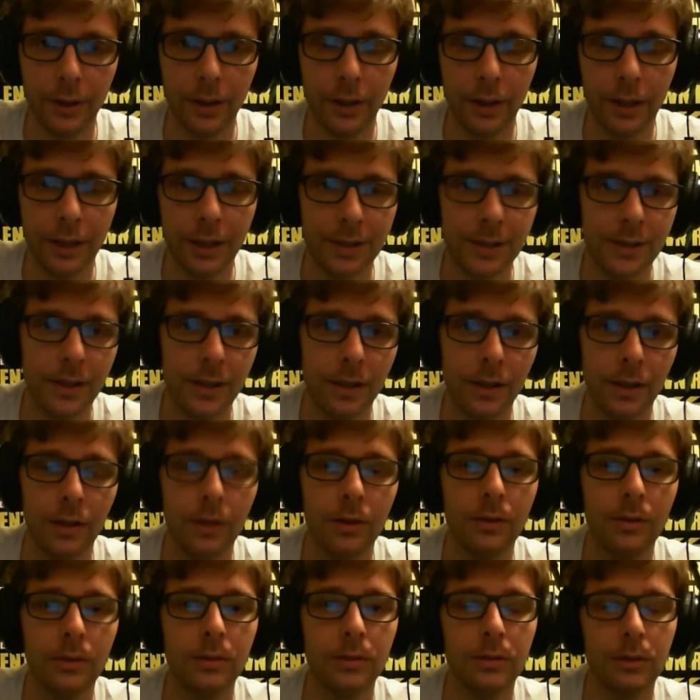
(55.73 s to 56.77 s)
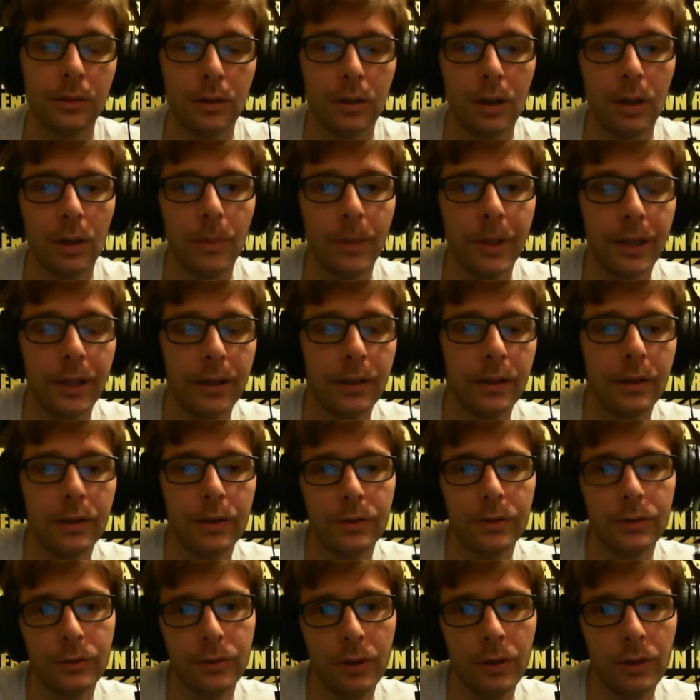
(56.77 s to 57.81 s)
like I said, a local comic
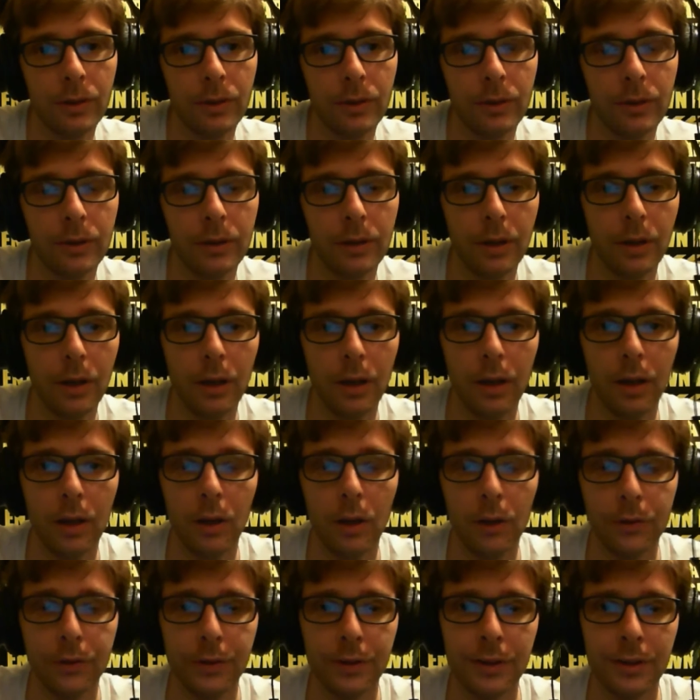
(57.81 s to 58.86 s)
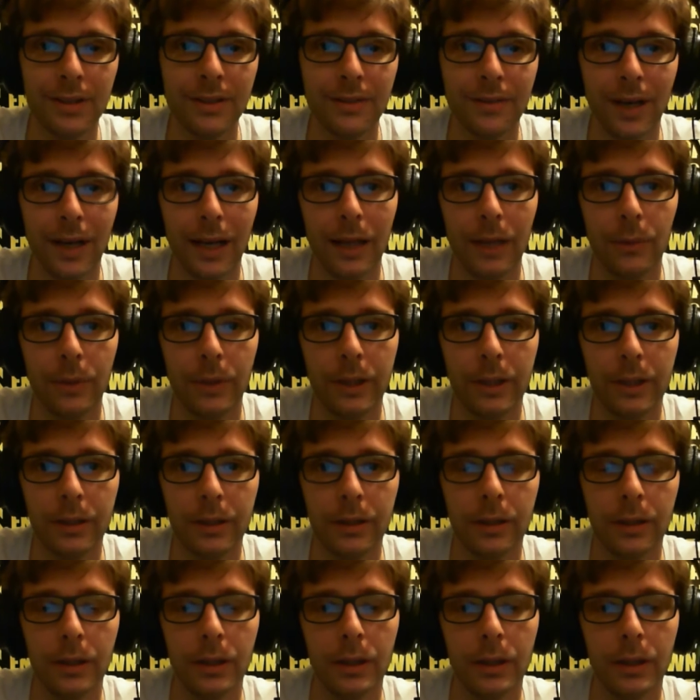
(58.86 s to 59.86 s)
stroke uh, alternative Halloween